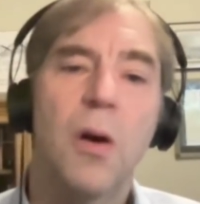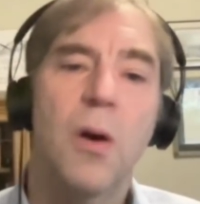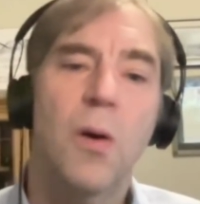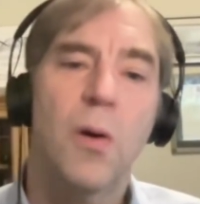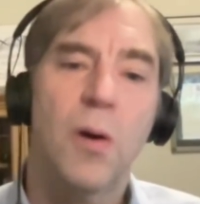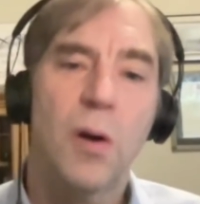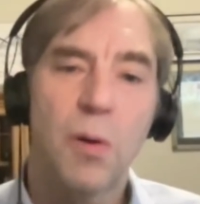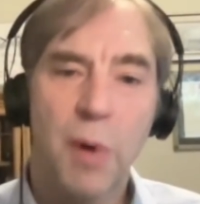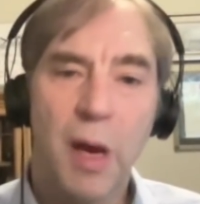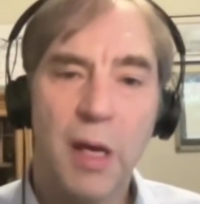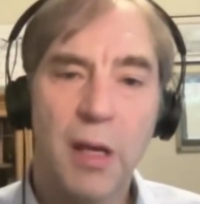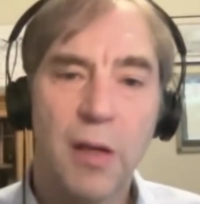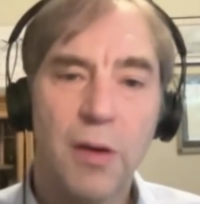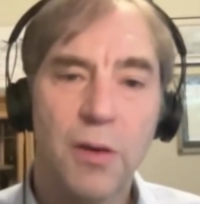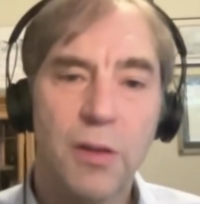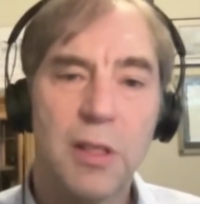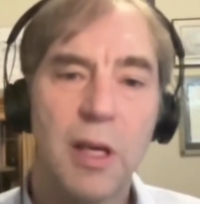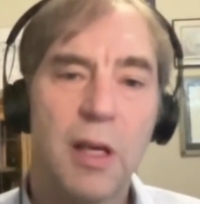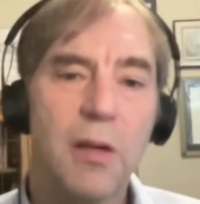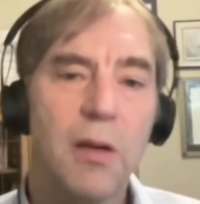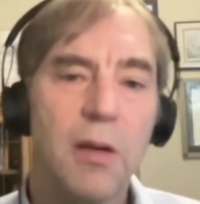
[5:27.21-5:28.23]
or a radio
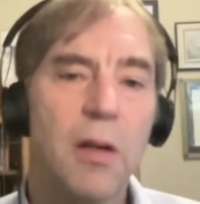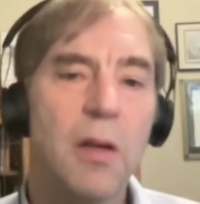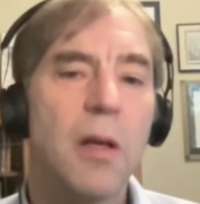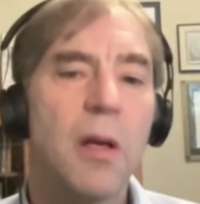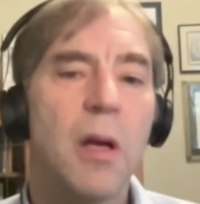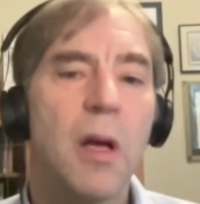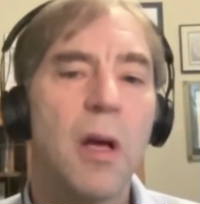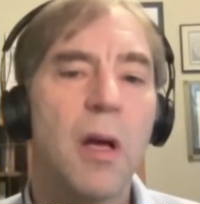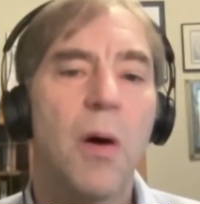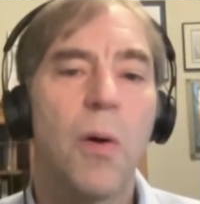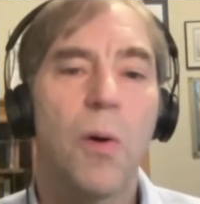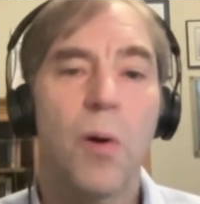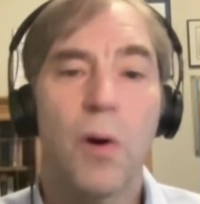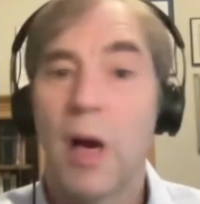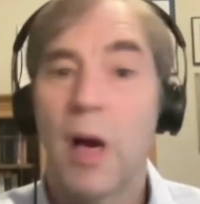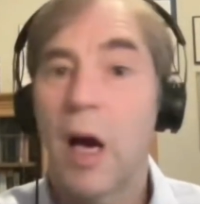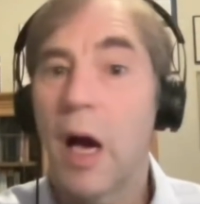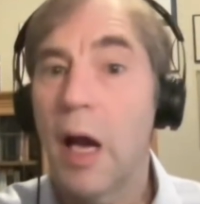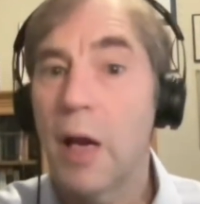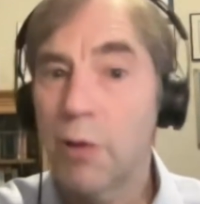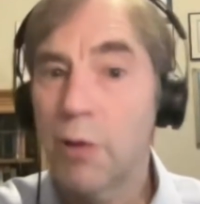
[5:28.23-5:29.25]
signal or a
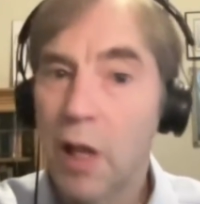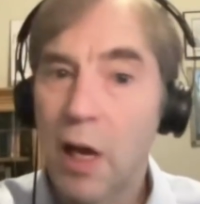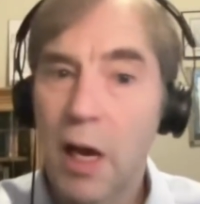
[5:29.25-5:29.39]
hier-